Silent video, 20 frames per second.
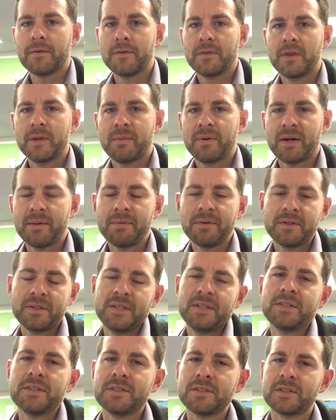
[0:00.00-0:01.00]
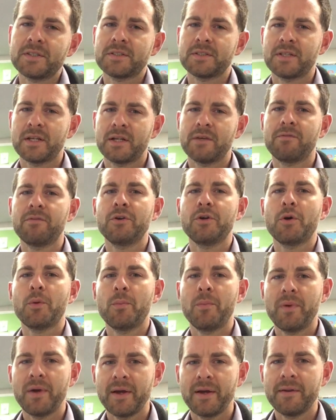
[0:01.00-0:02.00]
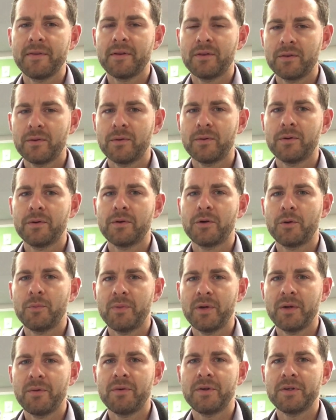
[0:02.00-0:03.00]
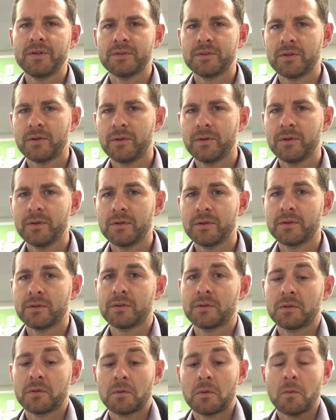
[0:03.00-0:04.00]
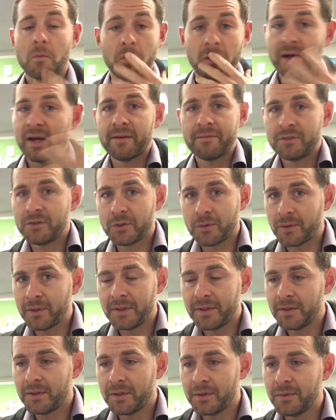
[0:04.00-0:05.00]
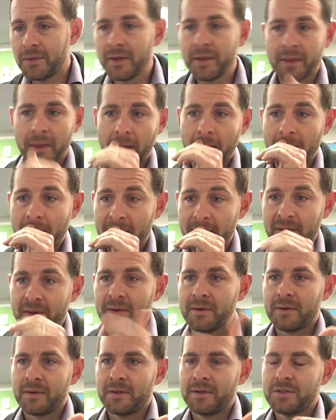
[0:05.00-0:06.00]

The Bible teaches us that if we obey the Lord, obey what He's told us, we'll have joy in doing that.